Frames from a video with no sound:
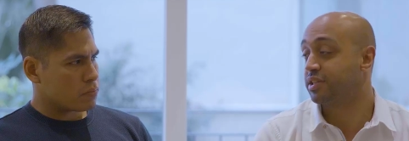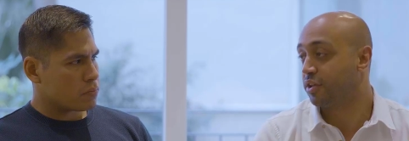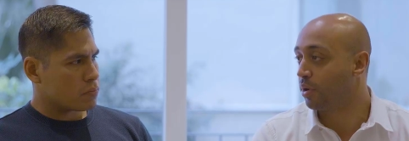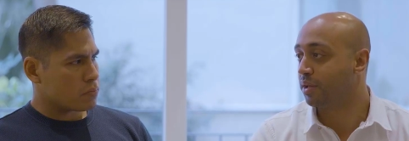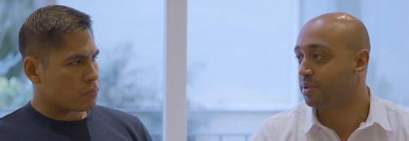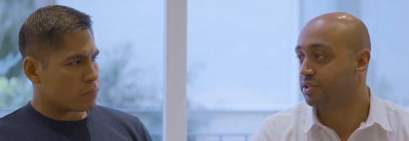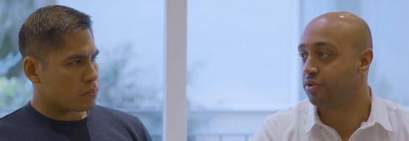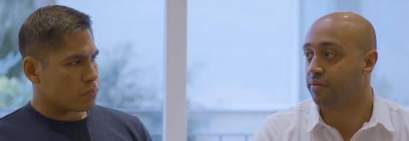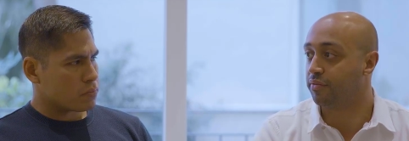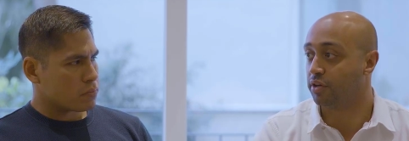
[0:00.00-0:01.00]
Speaker 1: execute
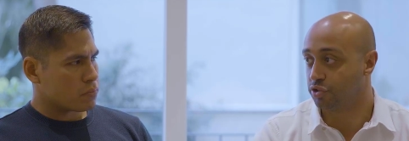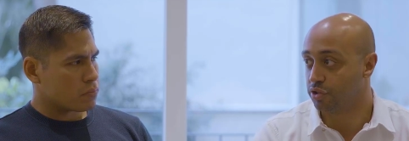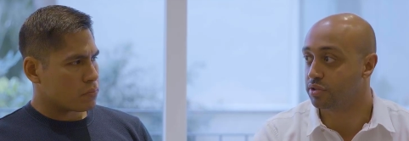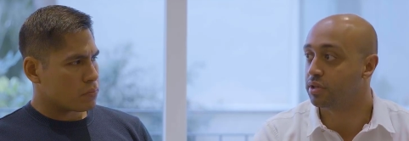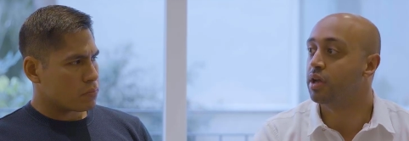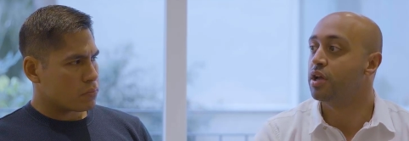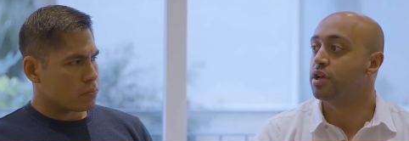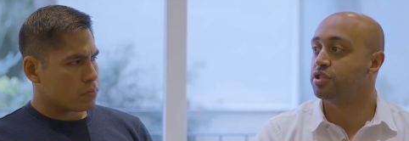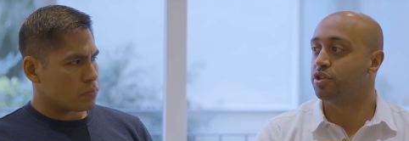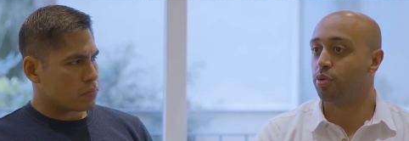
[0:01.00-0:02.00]
administrative functions.
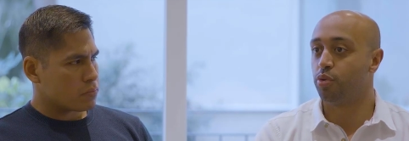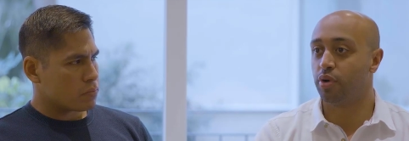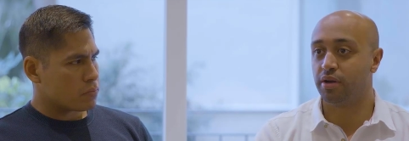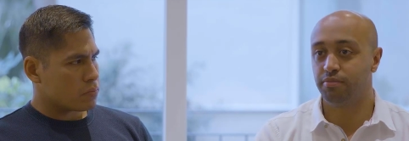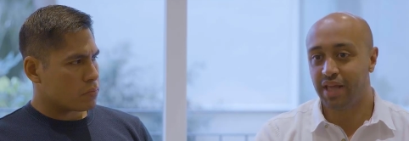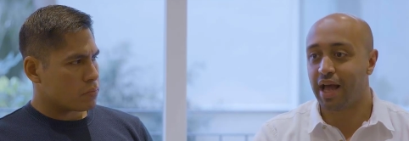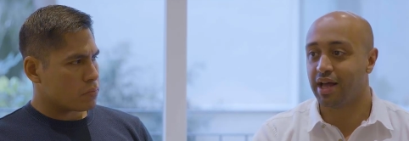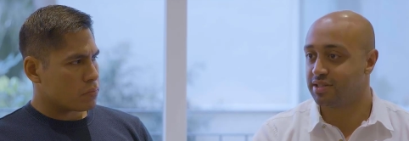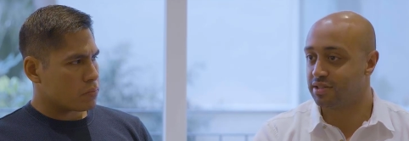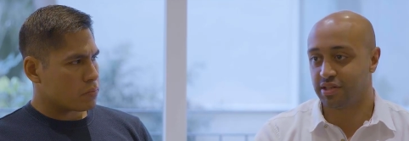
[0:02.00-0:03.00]
So
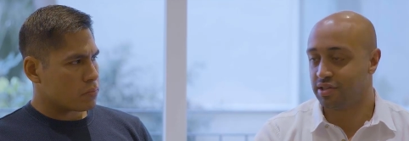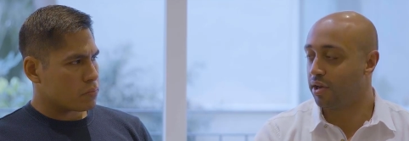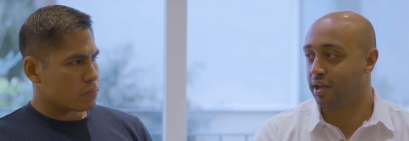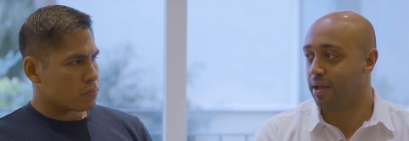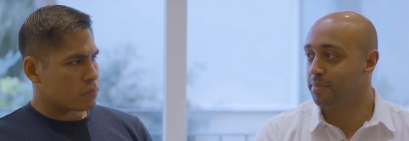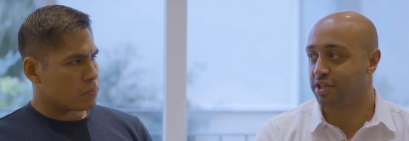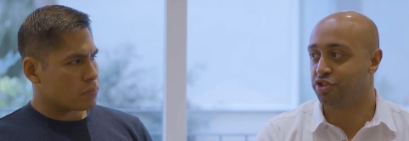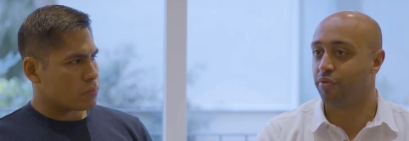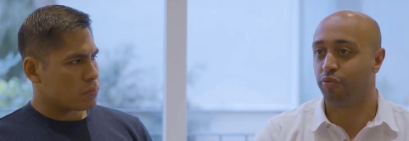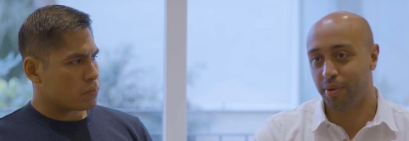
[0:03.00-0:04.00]
yeah, it's like a
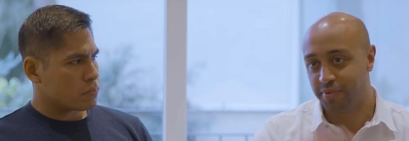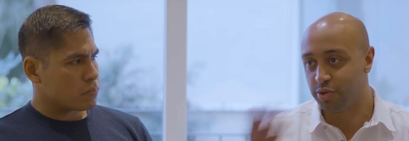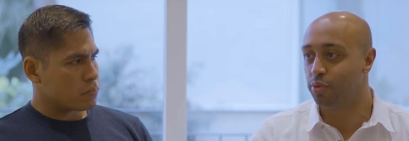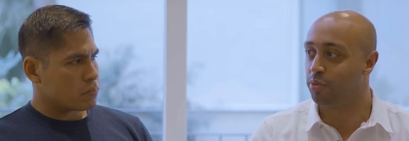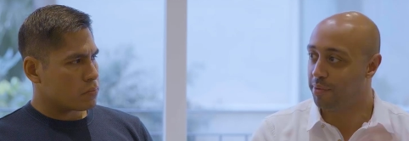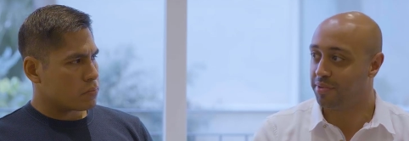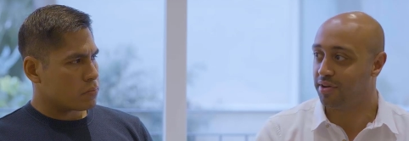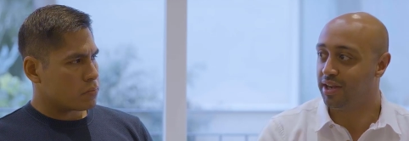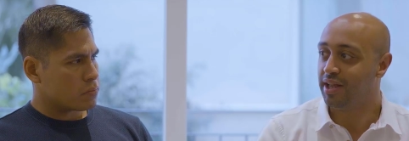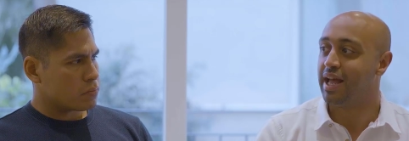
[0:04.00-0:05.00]
mixture of Web 2 and Web
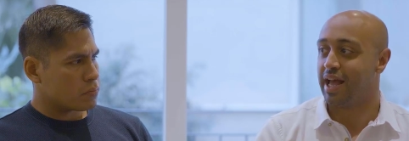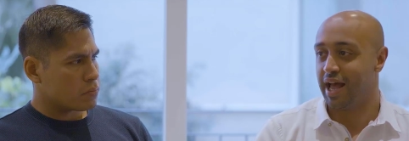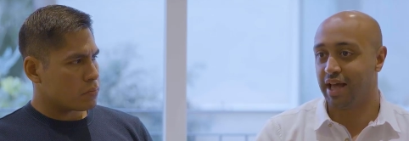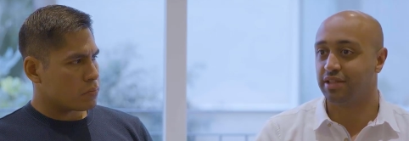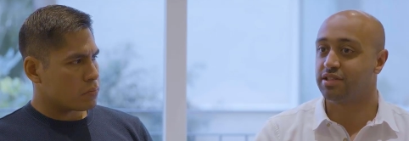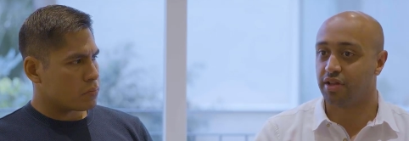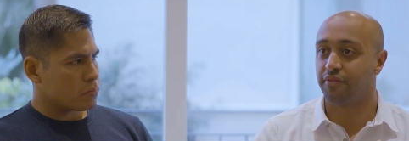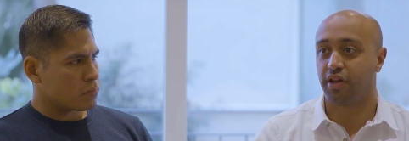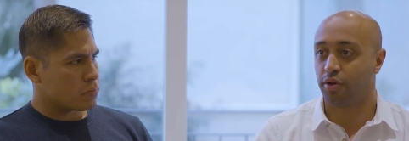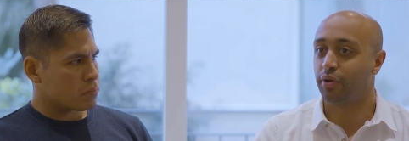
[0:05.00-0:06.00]
3 and
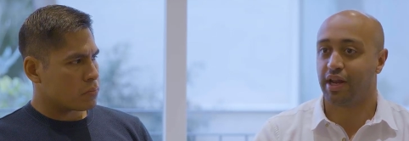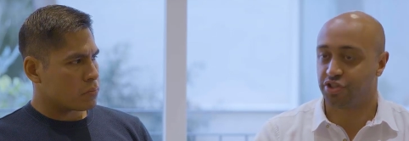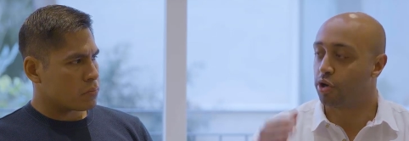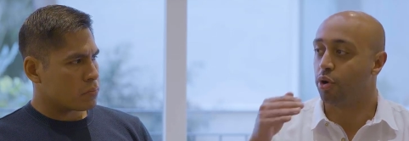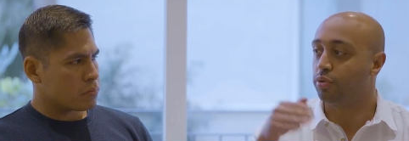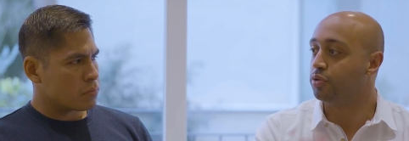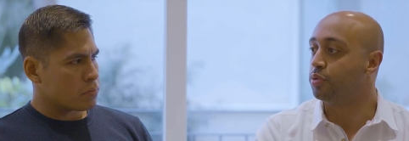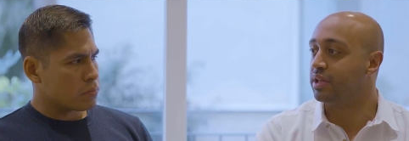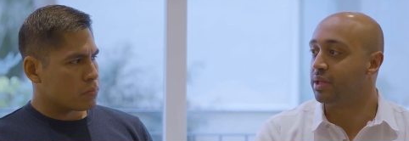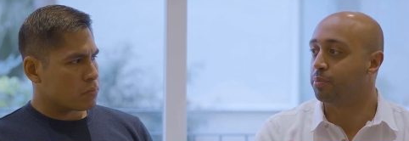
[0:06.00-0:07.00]
stuff that could actually go
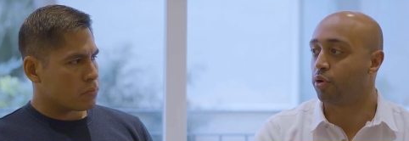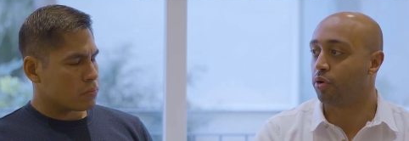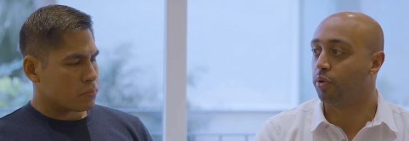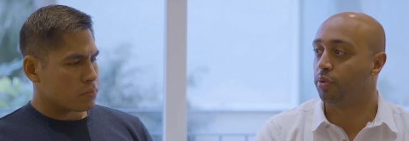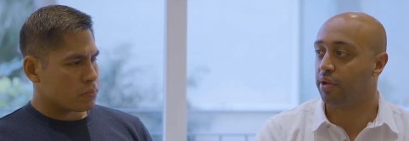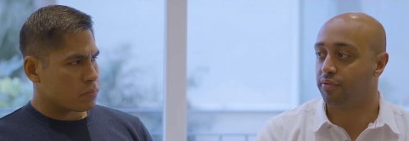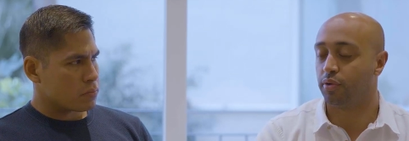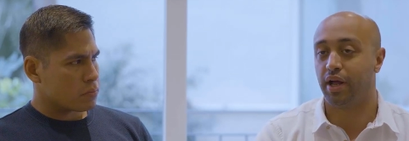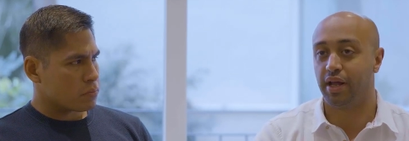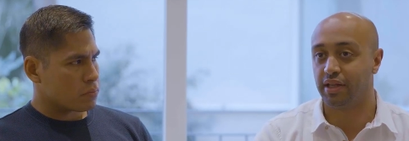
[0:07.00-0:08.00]
to the protocol
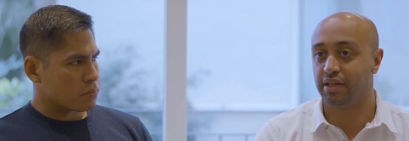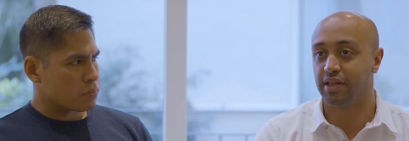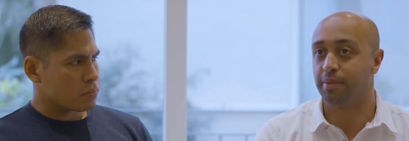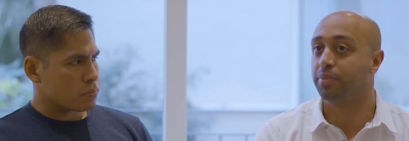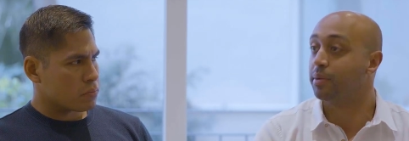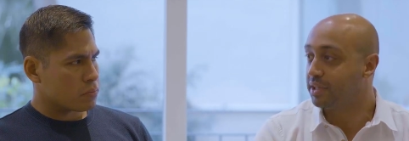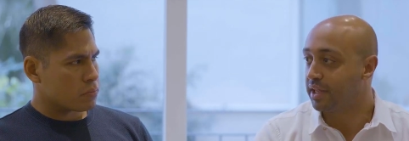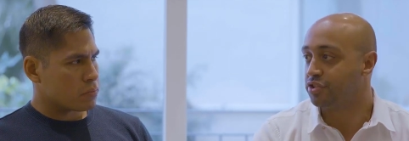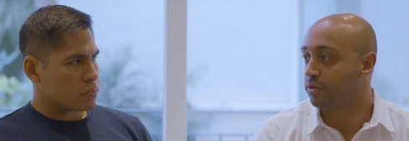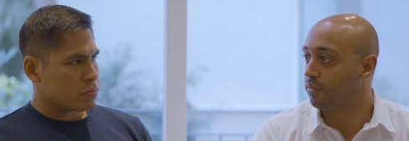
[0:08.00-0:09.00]
level and the
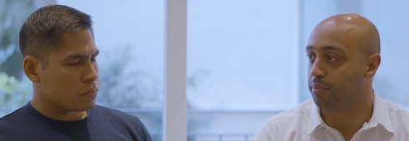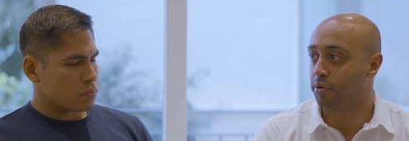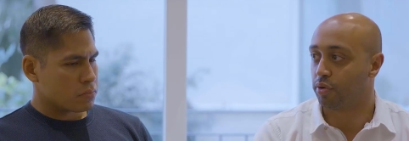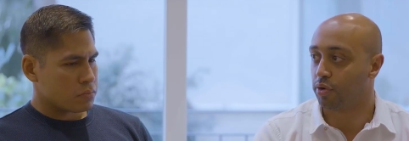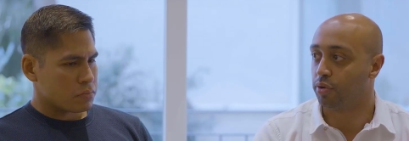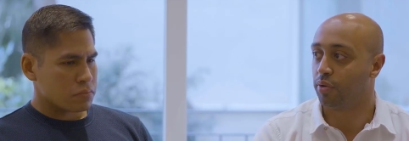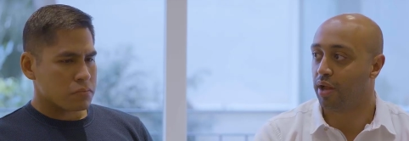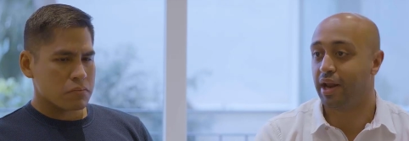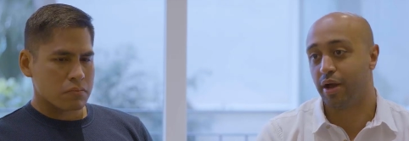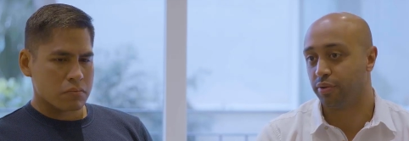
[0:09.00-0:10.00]
implementation of the
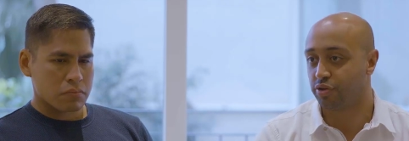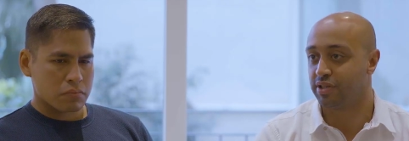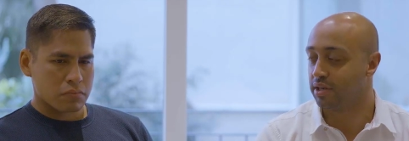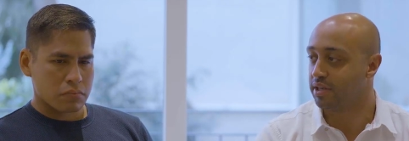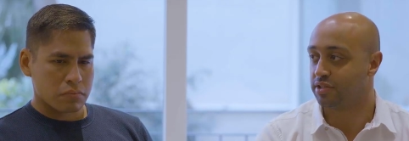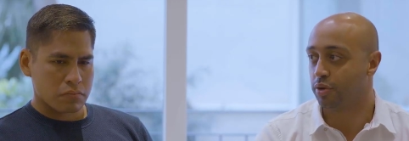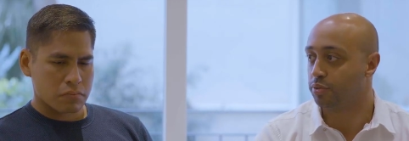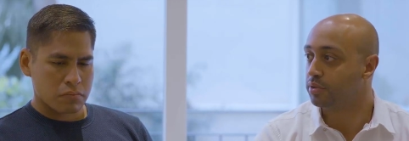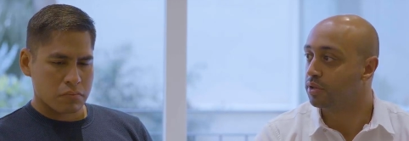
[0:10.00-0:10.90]
protocol and how it translates code.